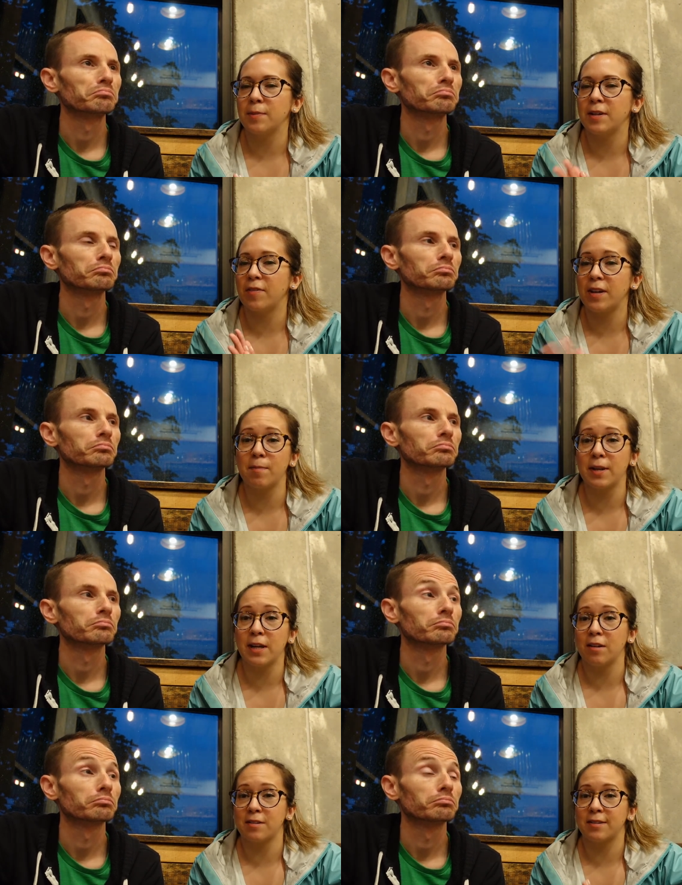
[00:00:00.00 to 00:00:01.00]
Speaker 1: but if
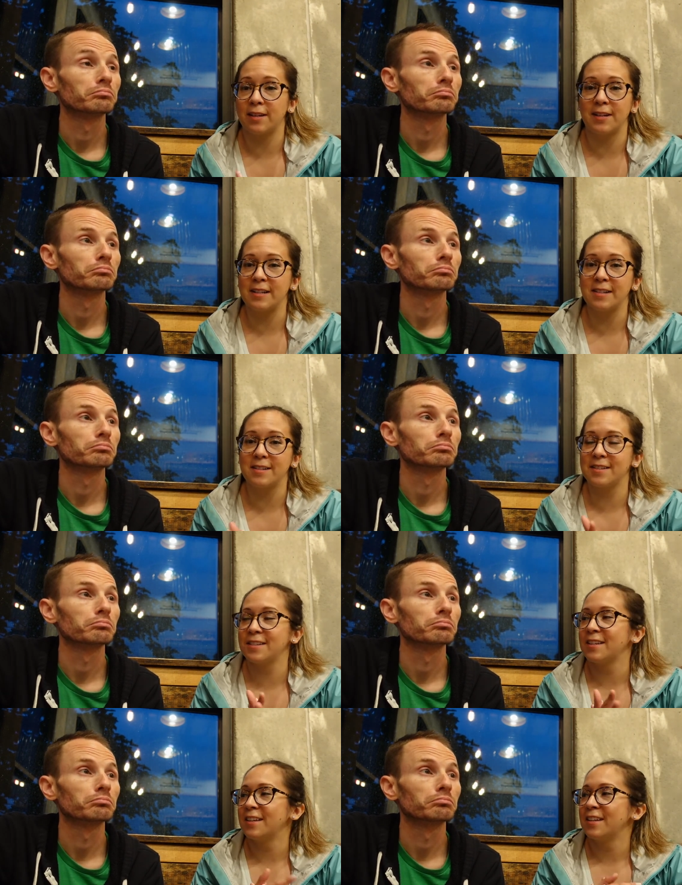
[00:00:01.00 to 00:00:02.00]
anybody else does,
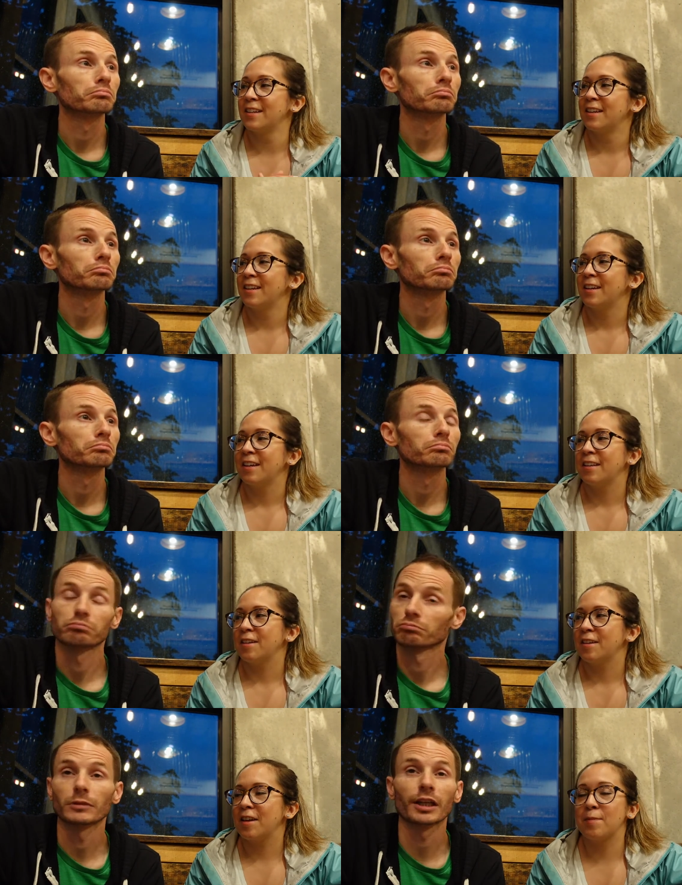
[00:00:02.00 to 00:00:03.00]
it'd be
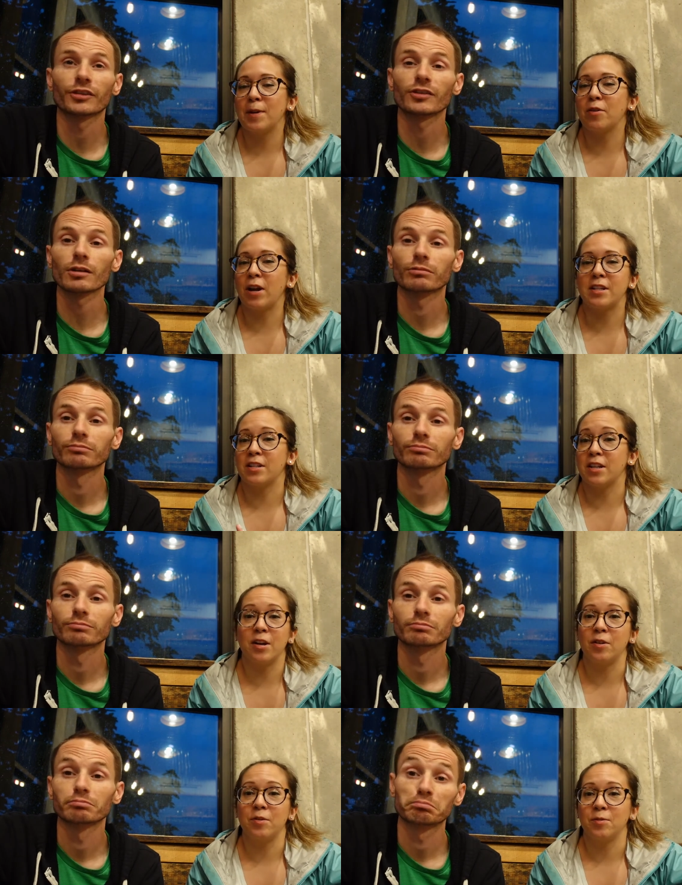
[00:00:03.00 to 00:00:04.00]
great to
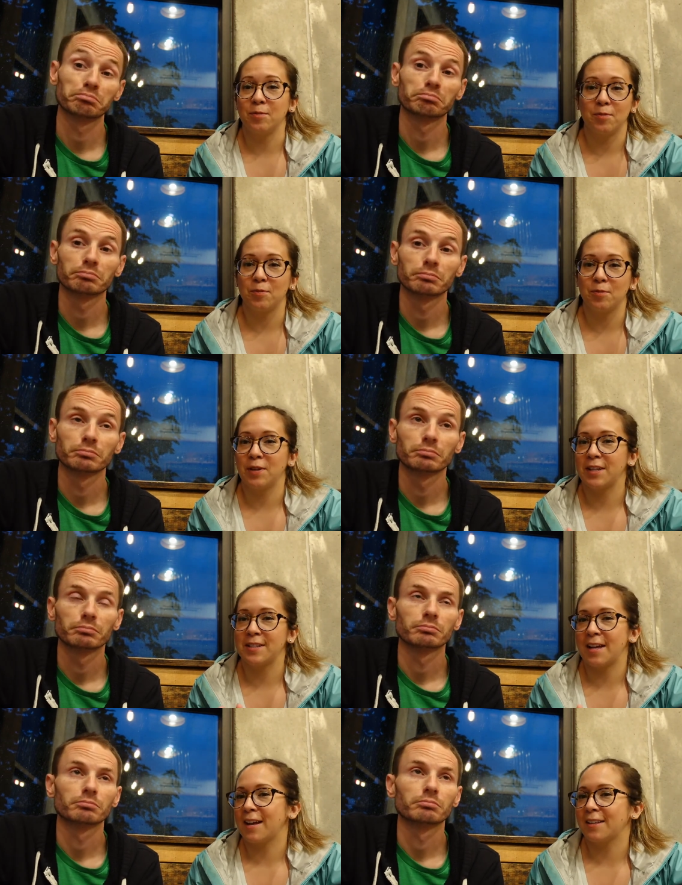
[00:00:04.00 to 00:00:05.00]
know what
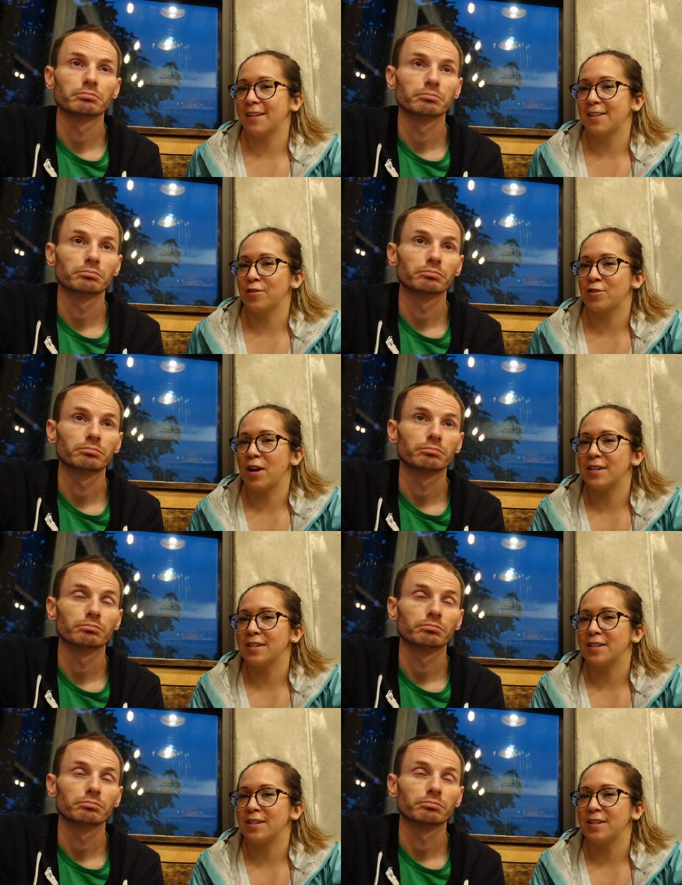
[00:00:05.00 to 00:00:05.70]
exactly they're trying